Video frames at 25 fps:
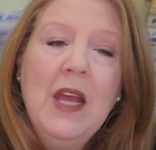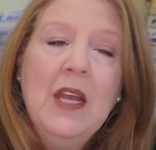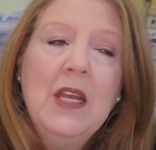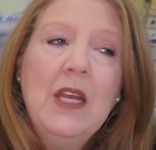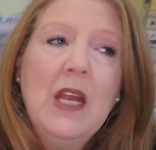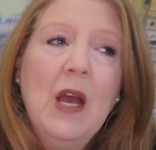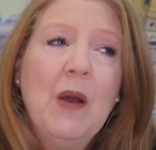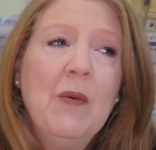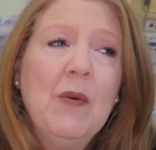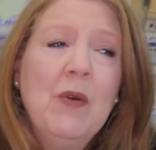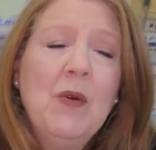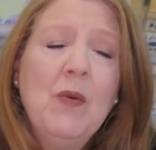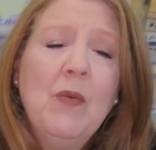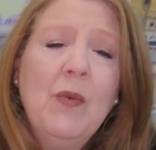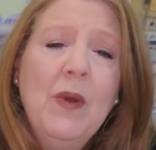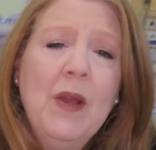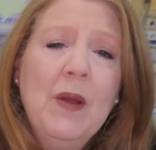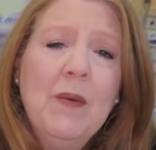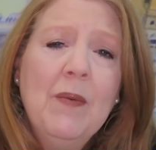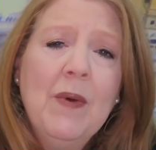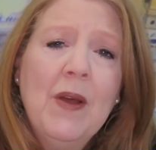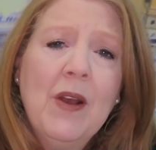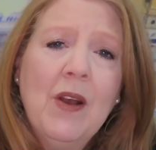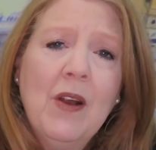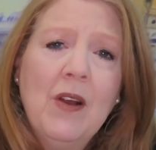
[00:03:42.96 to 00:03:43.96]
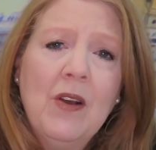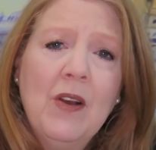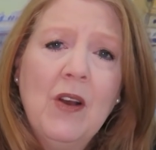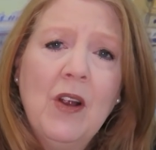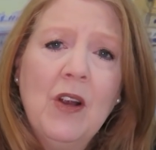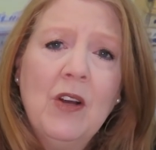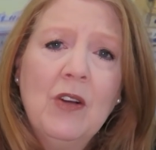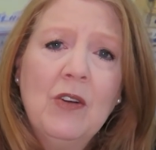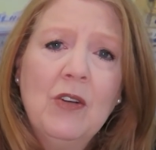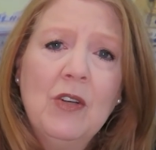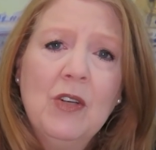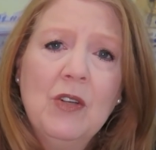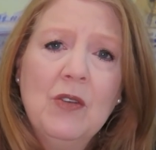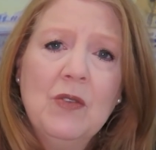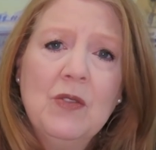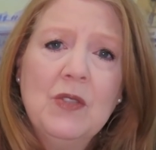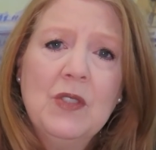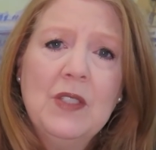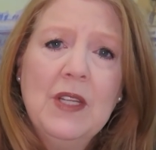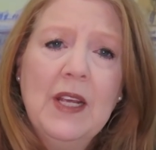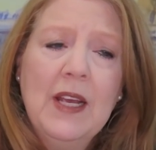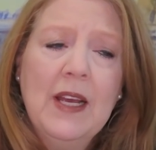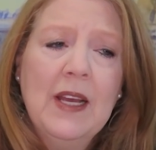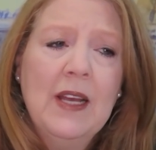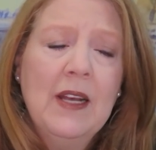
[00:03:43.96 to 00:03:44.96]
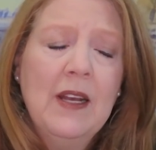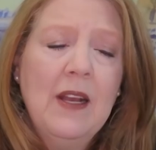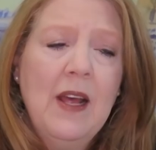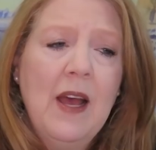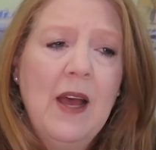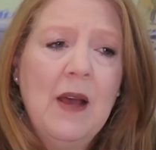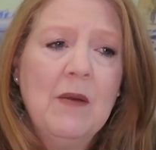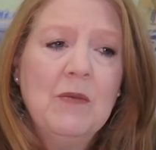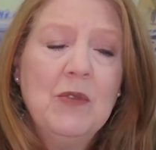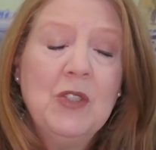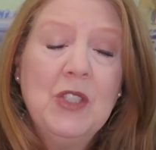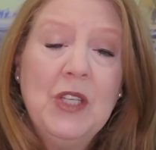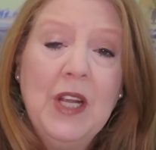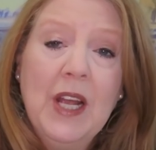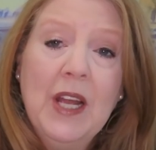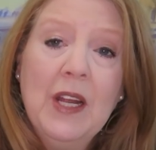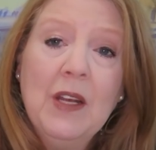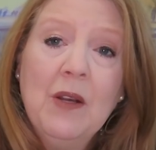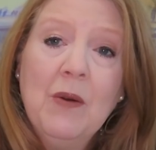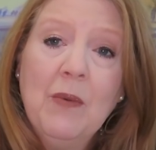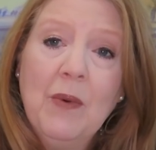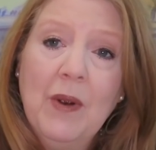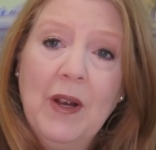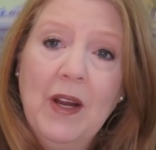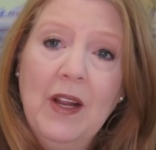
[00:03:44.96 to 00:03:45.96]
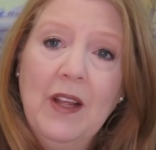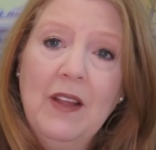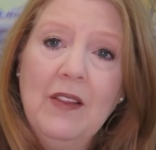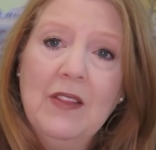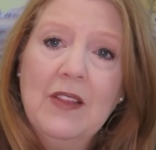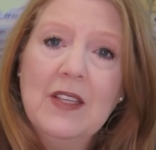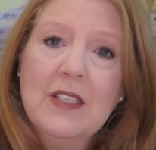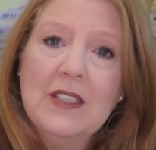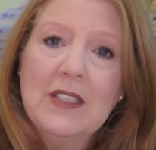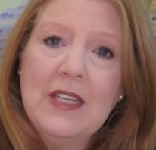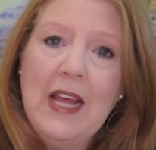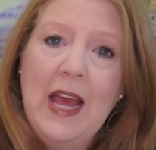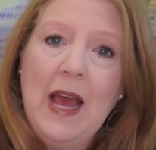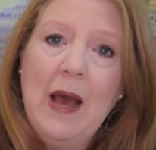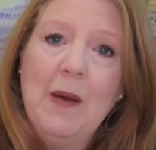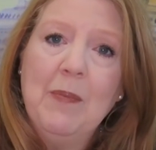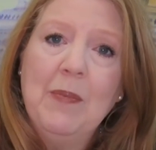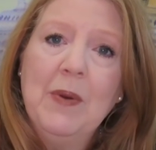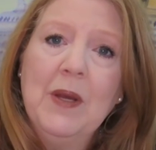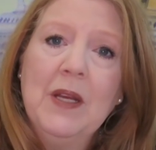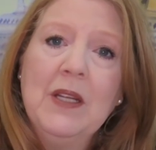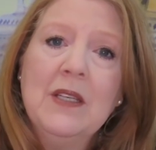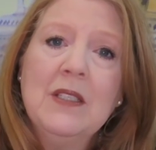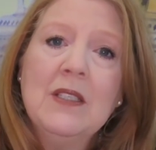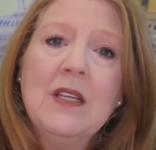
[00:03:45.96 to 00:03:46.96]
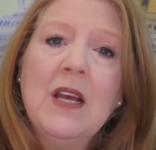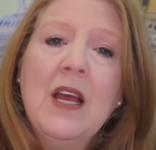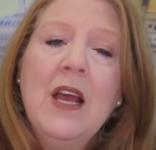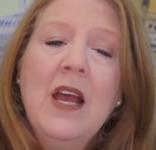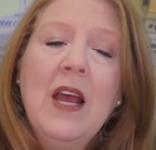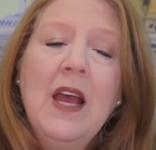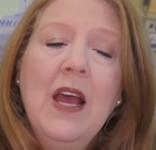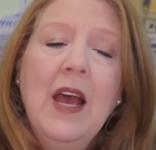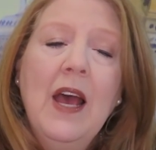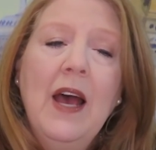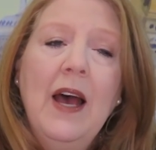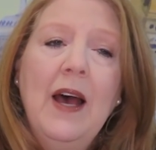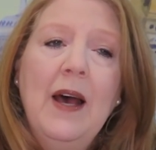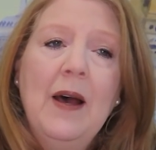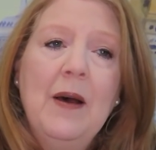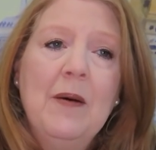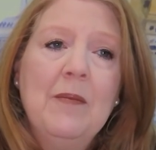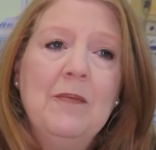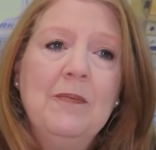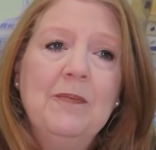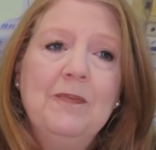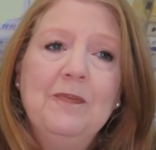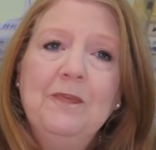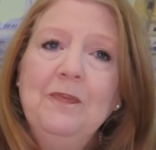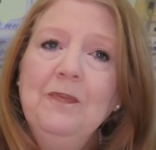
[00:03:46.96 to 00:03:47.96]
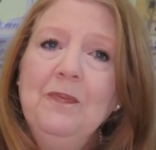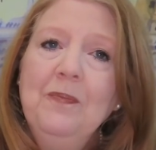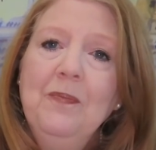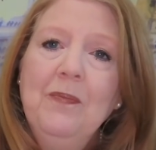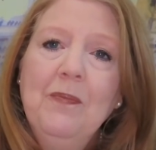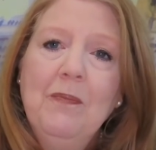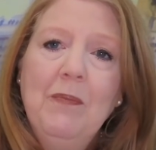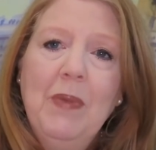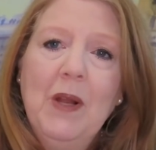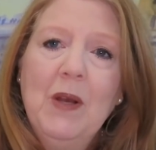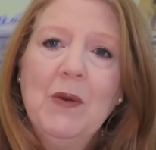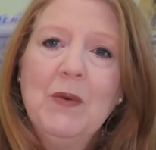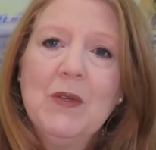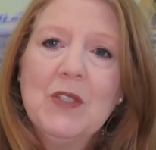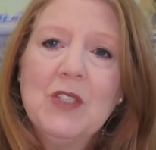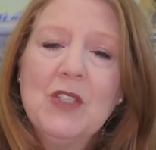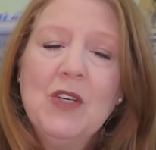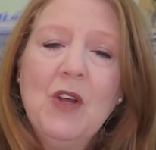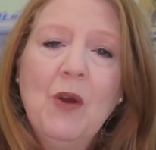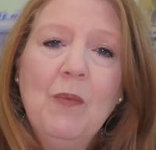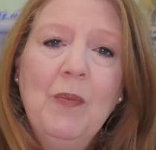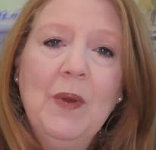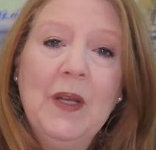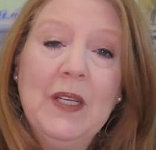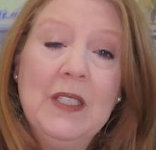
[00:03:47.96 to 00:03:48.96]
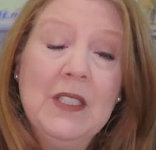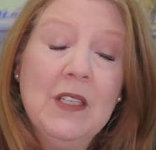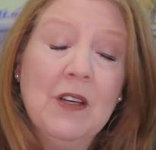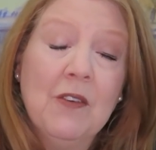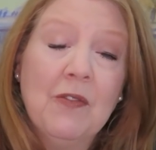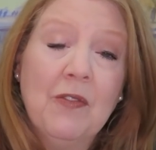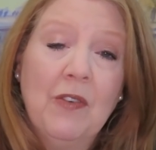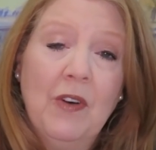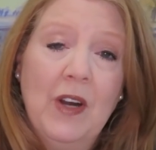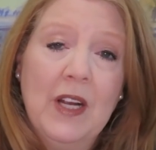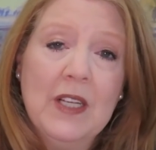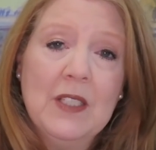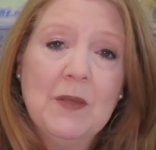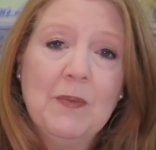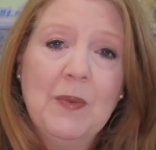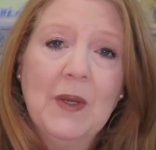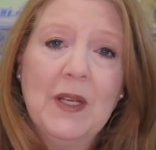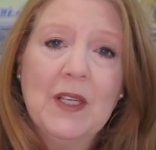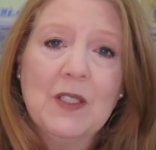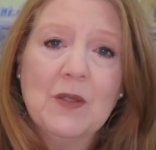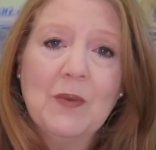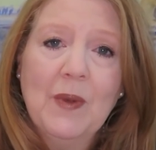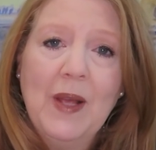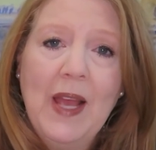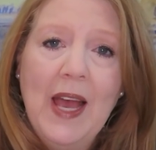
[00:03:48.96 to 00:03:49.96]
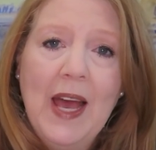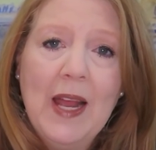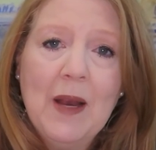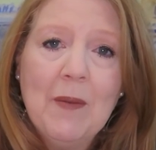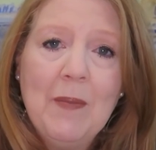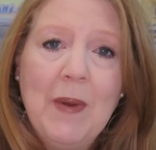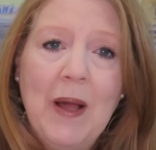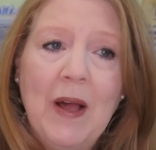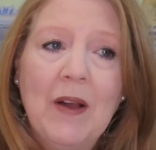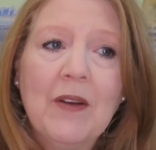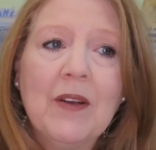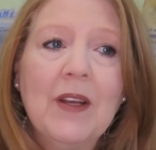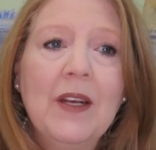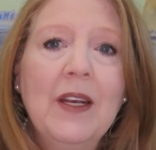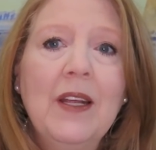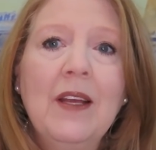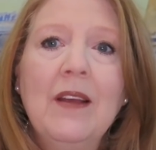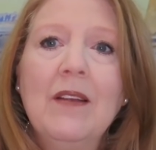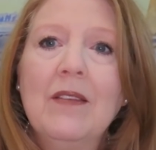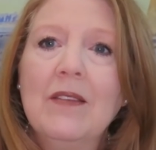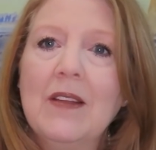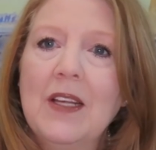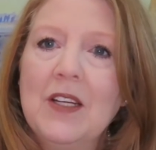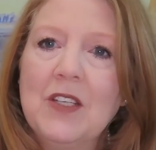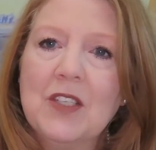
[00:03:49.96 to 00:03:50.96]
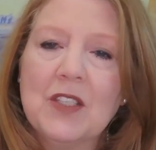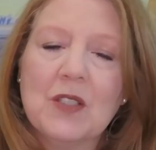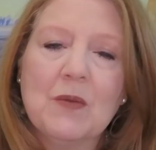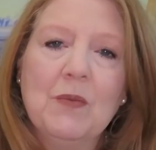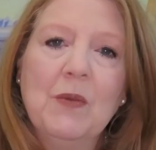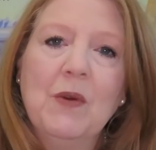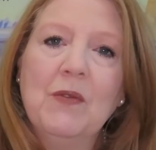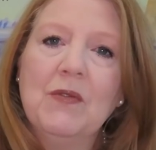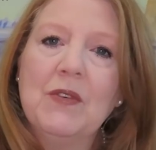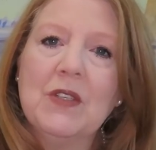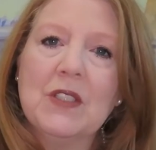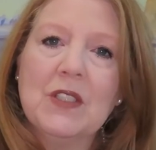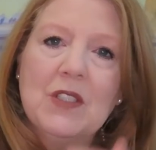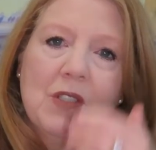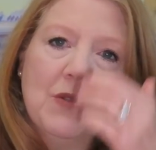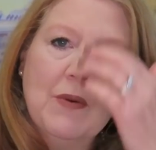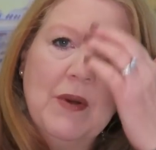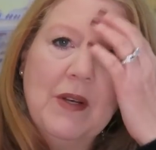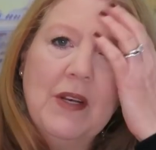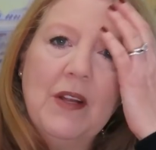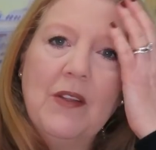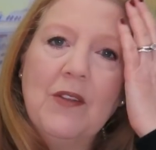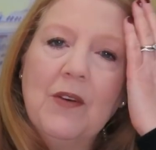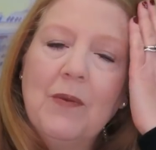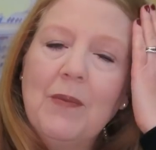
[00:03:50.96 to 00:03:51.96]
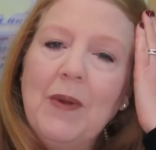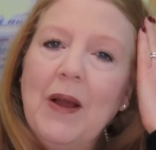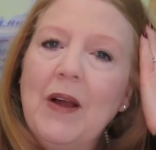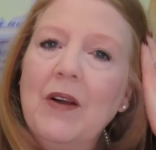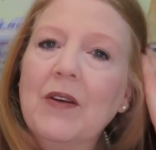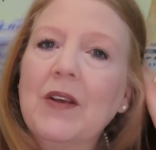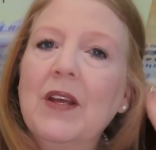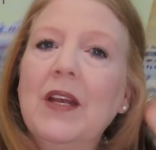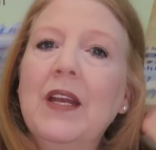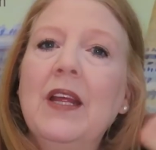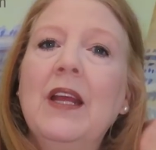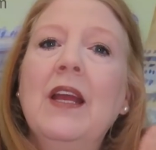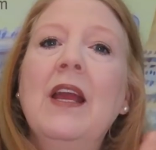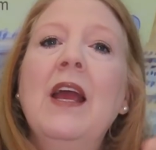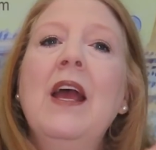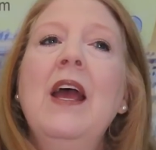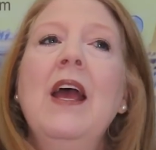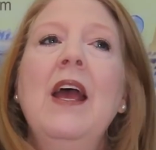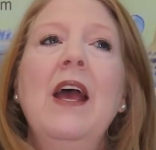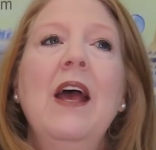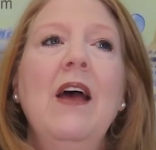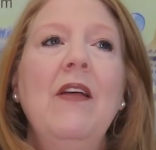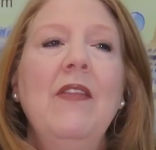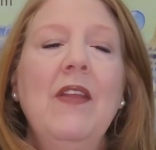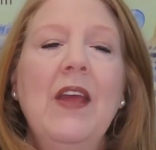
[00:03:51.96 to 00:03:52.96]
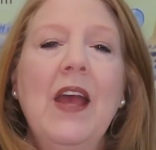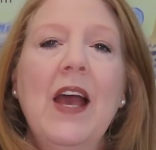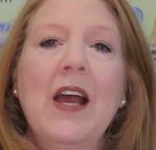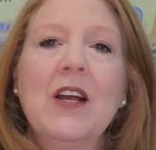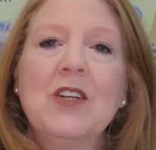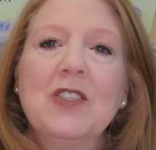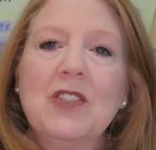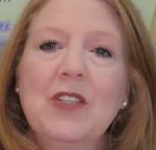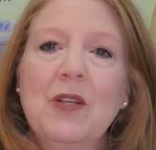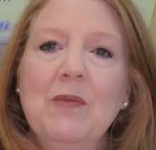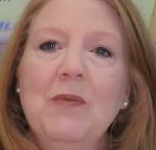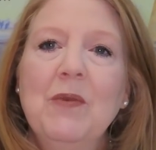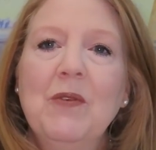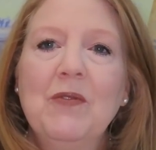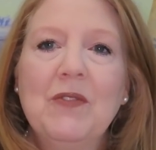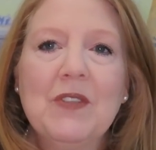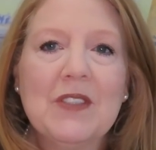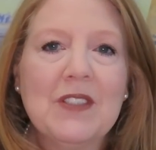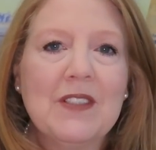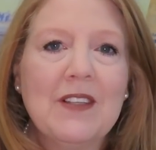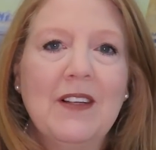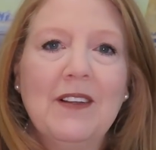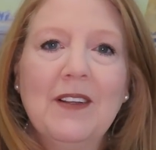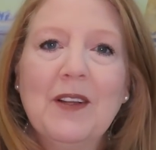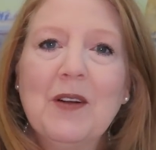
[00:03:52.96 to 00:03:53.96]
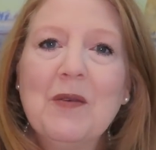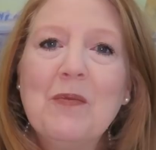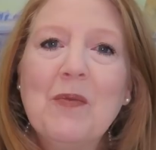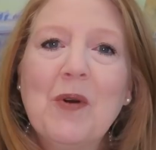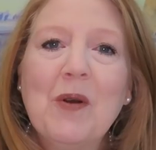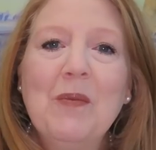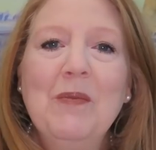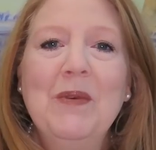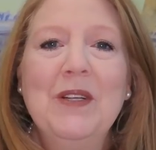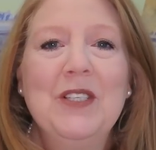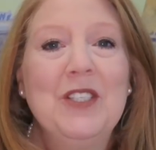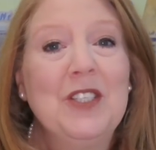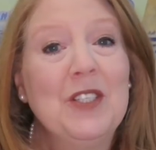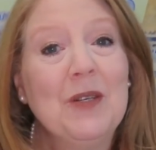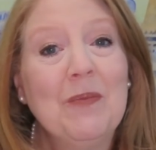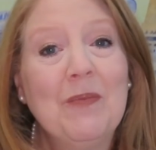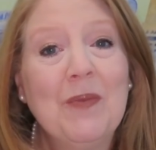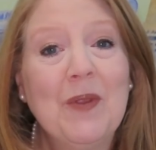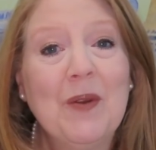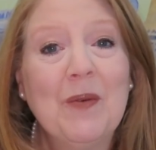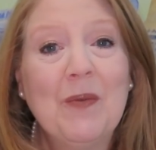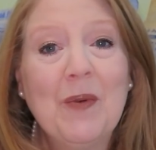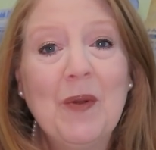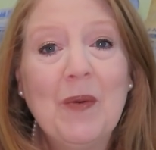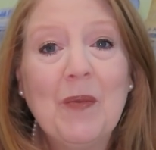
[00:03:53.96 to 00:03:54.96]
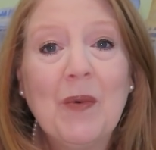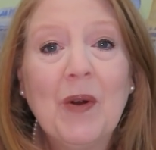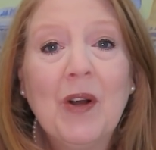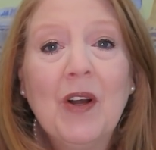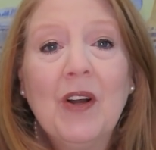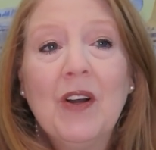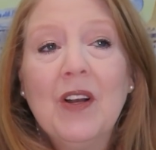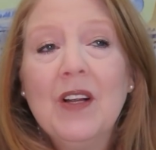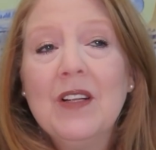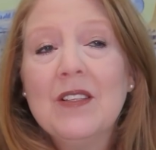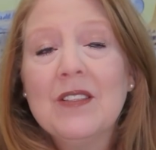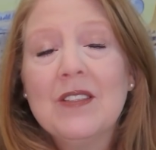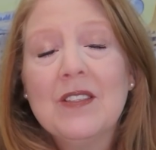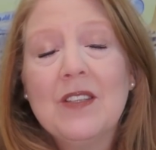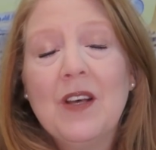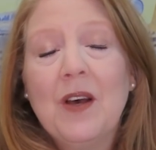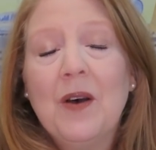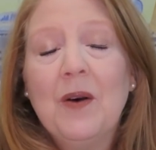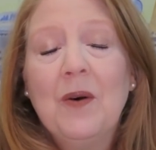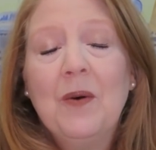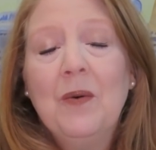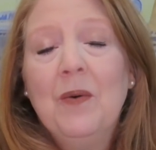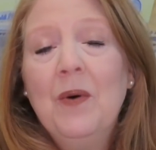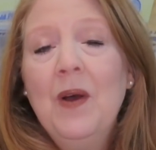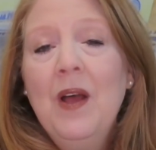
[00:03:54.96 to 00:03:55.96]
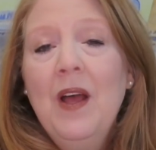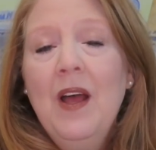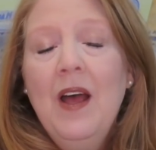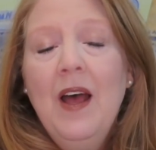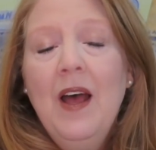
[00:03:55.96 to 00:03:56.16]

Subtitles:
Now, when we went on our cruise in January, this happened, but it was no big deal for us because we had a balcony. They just moved us to another balcony, and they actually moved us a little more midship than we were, and so